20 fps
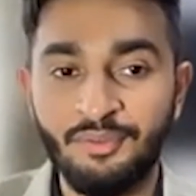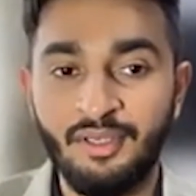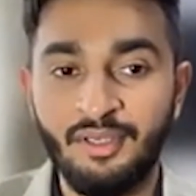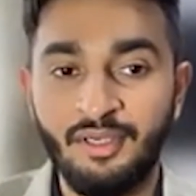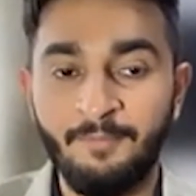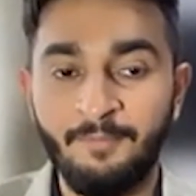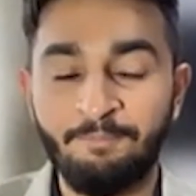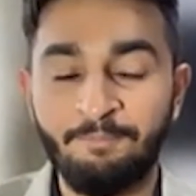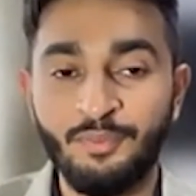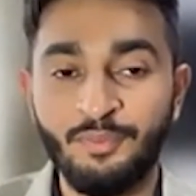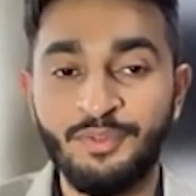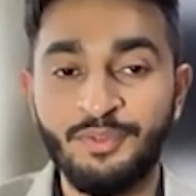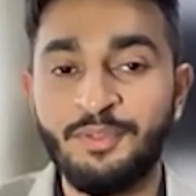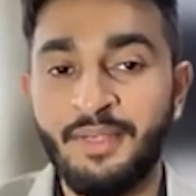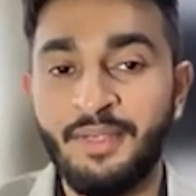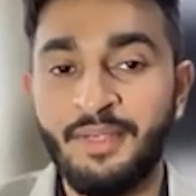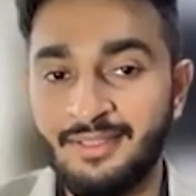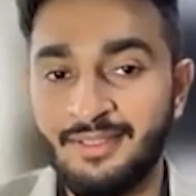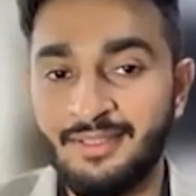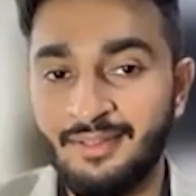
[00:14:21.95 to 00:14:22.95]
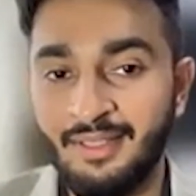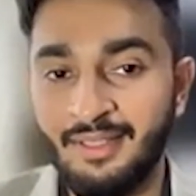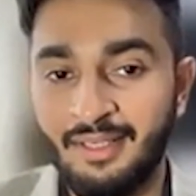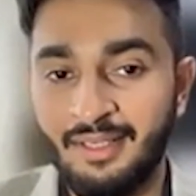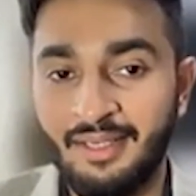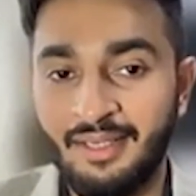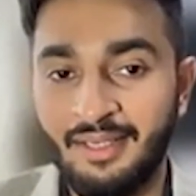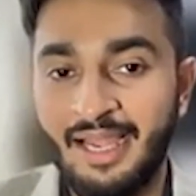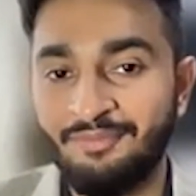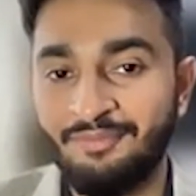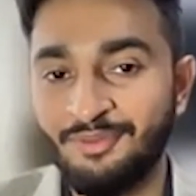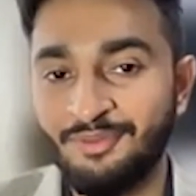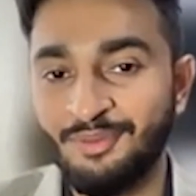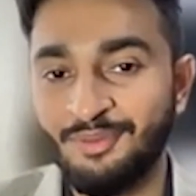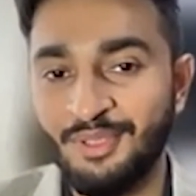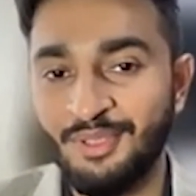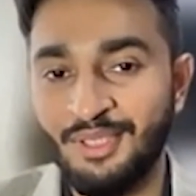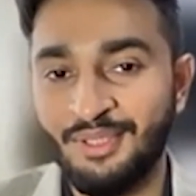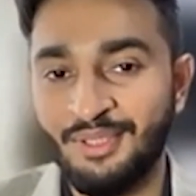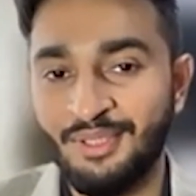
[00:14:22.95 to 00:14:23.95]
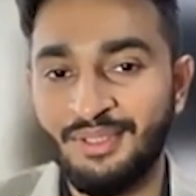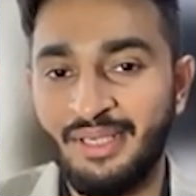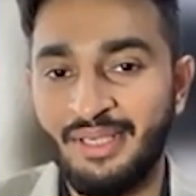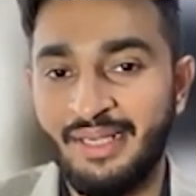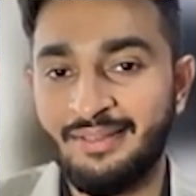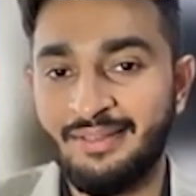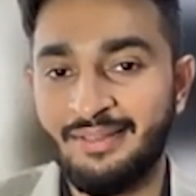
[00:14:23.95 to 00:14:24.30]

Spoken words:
It was amazing having you here,